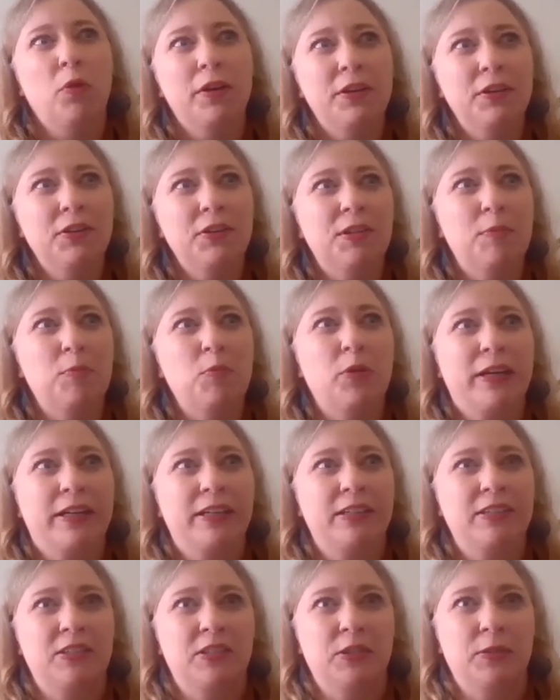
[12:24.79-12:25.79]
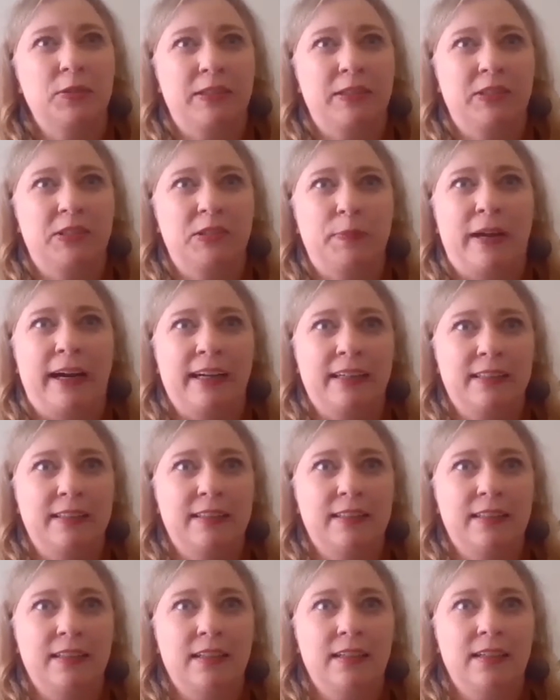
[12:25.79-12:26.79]
are some ways to expect
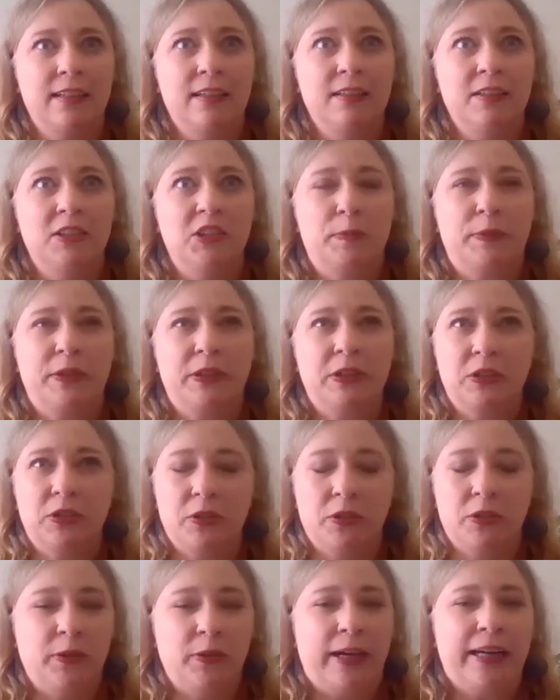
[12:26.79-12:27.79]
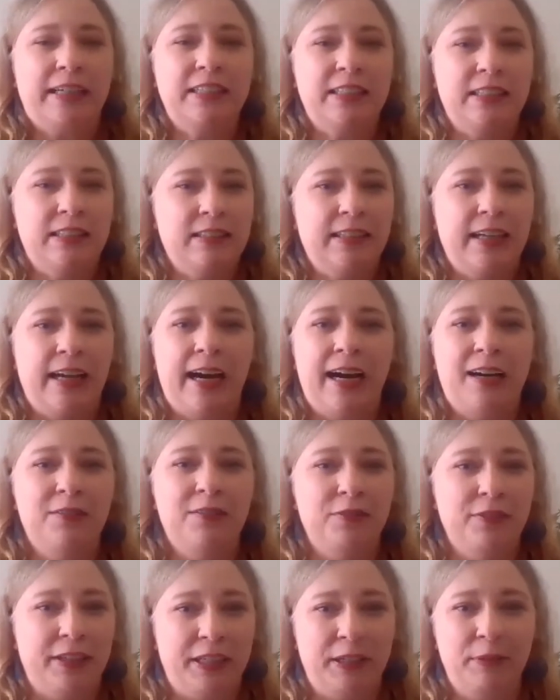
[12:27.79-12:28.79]
spiritual direction to have
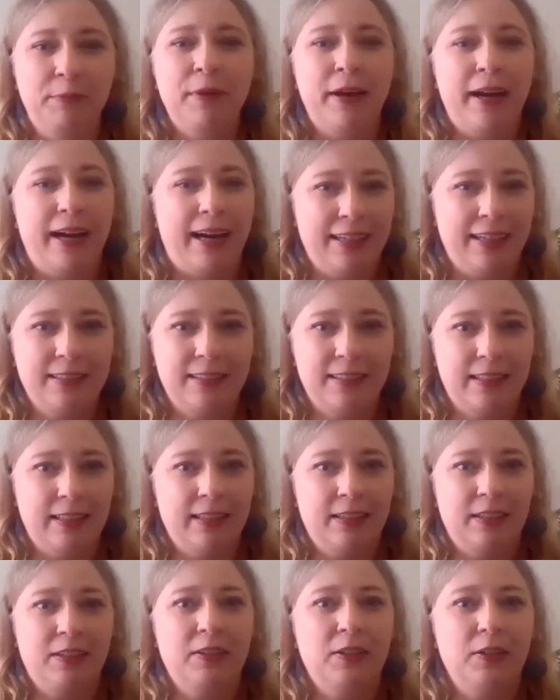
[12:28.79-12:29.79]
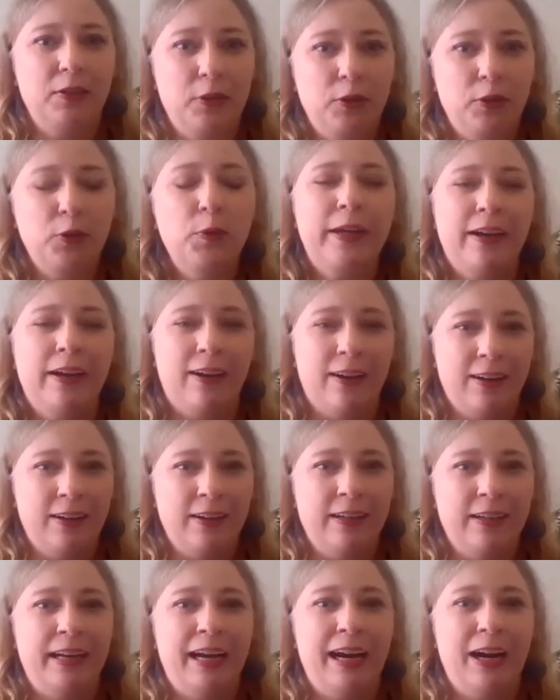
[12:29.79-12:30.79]
an impact in who we are
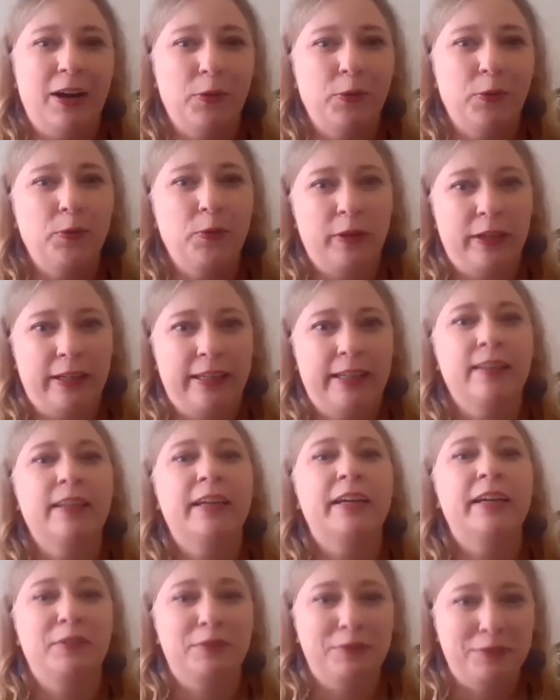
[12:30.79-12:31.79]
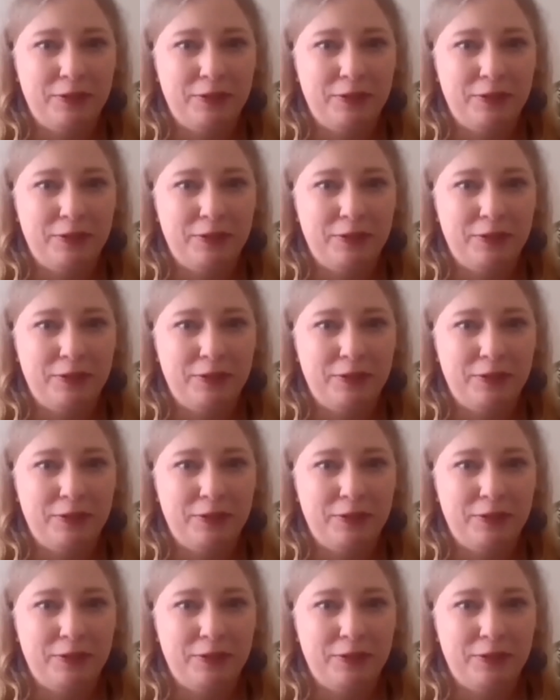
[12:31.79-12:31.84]
and how we live?